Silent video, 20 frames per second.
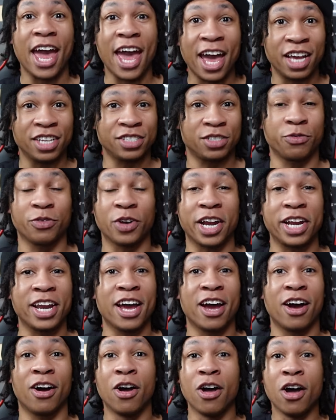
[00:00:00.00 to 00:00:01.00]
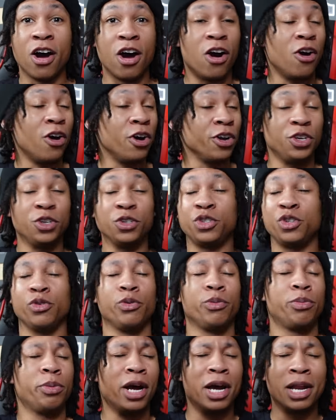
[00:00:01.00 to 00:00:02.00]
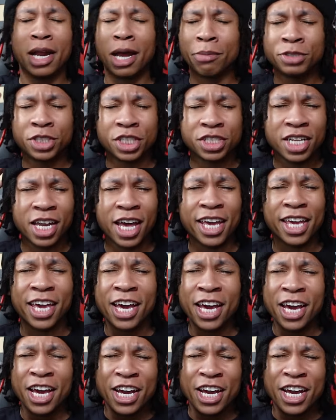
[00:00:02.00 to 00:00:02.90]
as of right now on YouTube, and I'm just like,